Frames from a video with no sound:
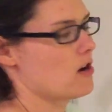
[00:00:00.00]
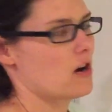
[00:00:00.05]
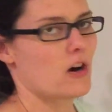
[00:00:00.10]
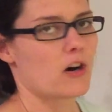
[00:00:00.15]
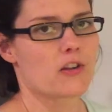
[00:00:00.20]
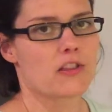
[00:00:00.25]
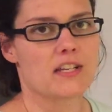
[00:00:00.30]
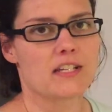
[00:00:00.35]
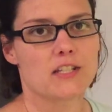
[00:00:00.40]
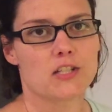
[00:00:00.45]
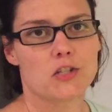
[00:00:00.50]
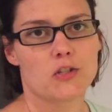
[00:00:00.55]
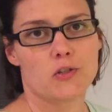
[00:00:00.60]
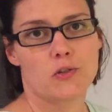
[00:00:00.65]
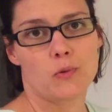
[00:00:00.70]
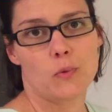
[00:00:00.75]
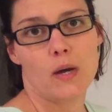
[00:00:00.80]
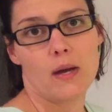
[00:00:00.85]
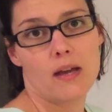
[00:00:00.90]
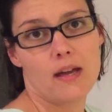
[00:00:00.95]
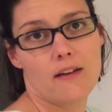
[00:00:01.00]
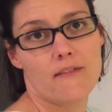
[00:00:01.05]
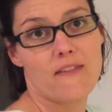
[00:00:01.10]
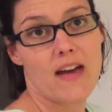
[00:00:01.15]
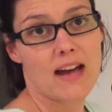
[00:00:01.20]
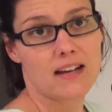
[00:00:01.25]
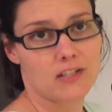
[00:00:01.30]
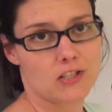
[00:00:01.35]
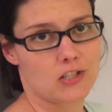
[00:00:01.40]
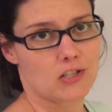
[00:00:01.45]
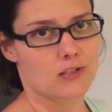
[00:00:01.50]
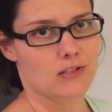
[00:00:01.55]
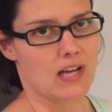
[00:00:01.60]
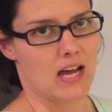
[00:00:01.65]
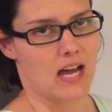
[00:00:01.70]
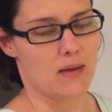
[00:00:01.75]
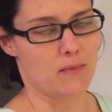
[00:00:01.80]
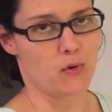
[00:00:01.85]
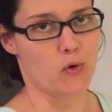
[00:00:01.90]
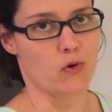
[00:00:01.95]
are the two factors
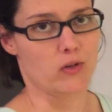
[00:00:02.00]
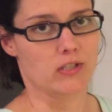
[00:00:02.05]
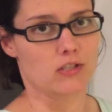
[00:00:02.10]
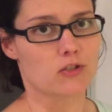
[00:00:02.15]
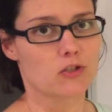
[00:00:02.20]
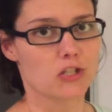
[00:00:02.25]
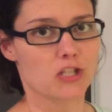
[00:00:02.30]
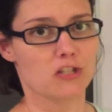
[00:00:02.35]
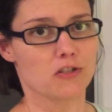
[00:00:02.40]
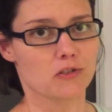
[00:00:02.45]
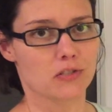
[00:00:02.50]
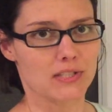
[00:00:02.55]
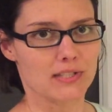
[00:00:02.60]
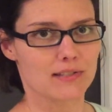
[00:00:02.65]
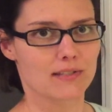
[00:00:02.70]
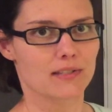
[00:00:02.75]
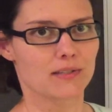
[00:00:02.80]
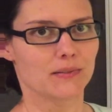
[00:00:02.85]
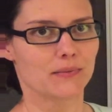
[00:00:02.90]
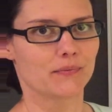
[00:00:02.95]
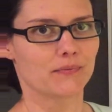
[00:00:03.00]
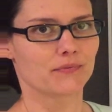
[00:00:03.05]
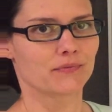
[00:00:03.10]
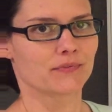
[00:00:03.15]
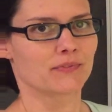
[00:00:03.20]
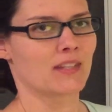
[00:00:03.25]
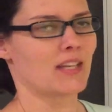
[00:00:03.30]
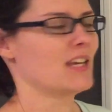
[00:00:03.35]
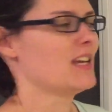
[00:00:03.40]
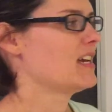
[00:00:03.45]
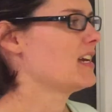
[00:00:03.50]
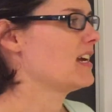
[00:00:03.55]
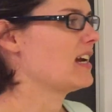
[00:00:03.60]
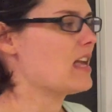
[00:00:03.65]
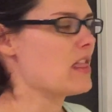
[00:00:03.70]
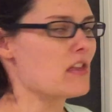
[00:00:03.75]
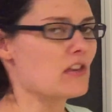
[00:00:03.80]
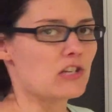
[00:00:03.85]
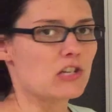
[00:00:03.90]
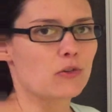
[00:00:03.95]
I'm going to choose.
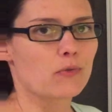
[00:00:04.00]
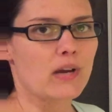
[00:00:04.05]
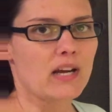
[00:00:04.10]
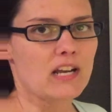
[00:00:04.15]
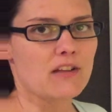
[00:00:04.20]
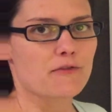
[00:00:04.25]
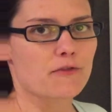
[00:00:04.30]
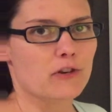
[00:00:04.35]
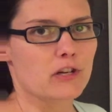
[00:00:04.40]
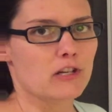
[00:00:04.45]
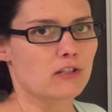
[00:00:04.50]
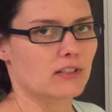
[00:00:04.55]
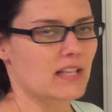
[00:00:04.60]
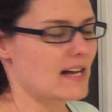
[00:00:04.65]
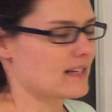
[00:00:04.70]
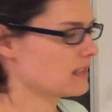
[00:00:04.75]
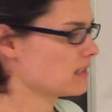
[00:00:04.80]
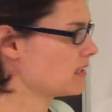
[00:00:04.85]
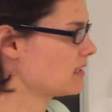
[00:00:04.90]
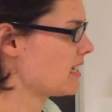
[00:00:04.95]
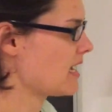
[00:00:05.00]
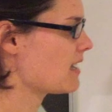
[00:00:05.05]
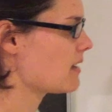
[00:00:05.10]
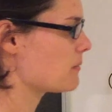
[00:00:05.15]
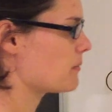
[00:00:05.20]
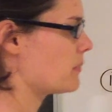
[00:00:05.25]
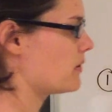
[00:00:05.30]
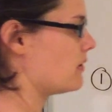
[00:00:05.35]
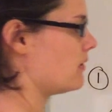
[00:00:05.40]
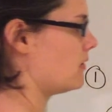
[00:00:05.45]
And then you're ready for your last step.